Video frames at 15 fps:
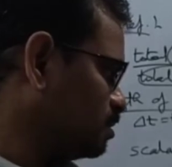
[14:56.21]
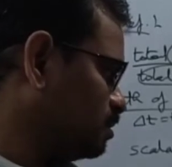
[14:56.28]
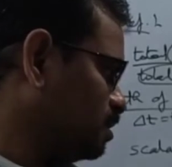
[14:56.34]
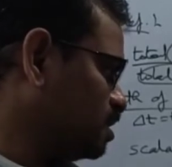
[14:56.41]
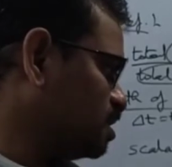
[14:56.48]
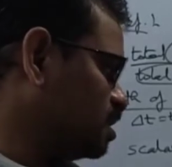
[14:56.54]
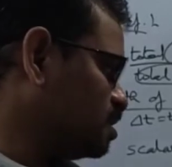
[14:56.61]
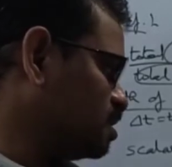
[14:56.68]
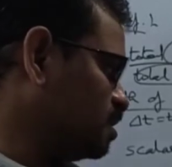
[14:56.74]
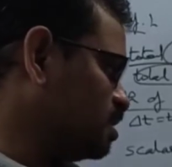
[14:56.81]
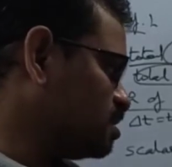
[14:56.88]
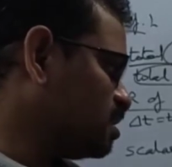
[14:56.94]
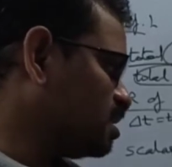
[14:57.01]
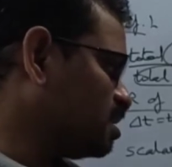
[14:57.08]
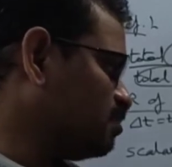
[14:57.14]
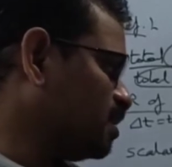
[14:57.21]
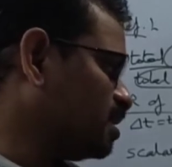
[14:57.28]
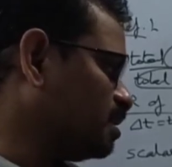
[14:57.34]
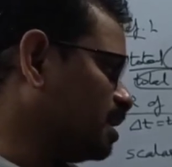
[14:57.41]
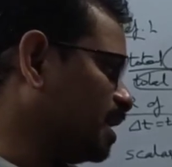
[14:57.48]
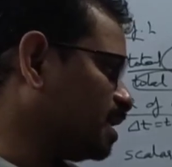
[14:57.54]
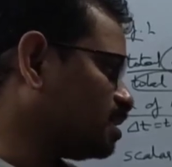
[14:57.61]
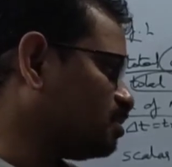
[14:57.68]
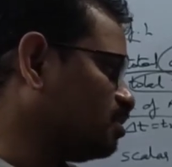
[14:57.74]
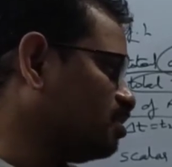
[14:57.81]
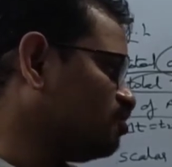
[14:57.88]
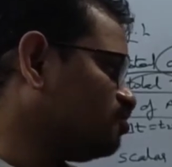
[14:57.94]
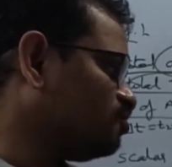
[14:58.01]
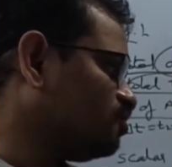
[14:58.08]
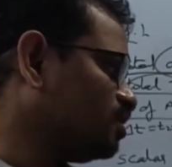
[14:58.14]
Distance, it is nothing but the length
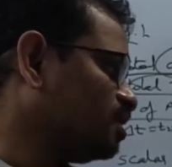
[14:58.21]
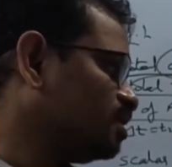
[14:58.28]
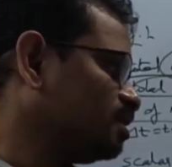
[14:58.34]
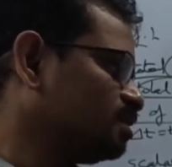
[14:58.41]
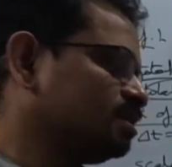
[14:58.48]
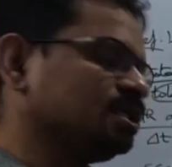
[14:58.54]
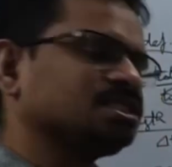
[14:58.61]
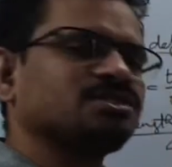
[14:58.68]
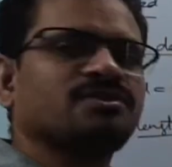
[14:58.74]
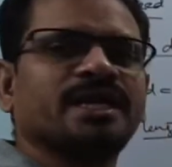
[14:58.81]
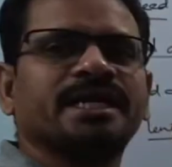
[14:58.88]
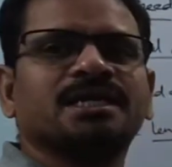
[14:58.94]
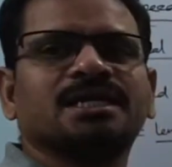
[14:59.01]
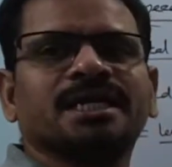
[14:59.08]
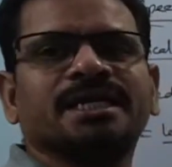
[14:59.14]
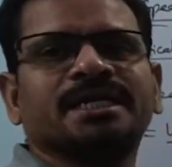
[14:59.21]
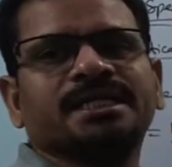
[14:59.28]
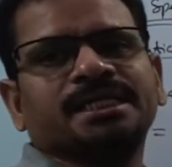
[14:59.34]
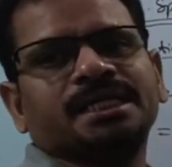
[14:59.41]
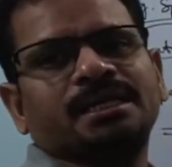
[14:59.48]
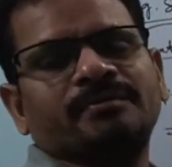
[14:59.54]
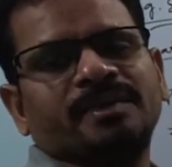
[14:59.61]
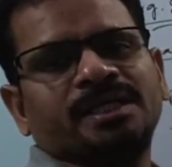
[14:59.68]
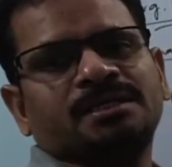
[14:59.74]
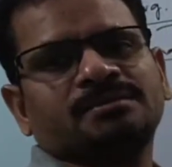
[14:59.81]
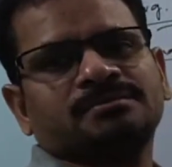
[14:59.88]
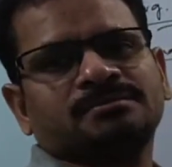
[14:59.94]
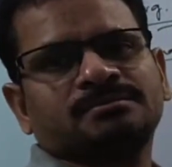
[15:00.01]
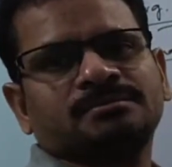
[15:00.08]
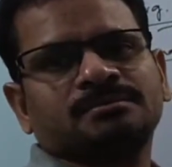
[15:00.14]
of the straight line AB,
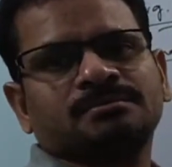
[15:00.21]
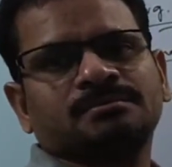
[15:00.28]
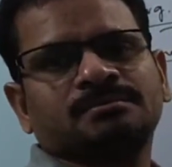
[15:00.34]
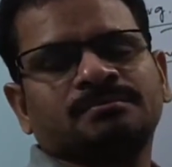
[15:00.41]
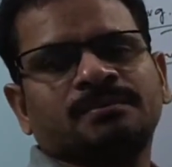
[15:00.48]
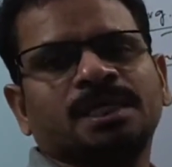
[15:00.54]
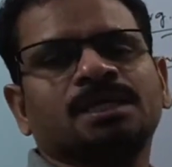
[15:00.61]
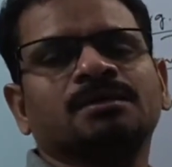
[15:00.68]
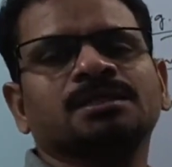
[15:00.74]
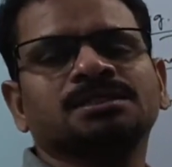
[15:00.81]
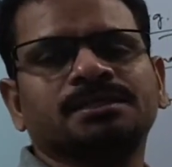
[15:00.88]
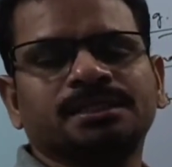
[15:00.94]
because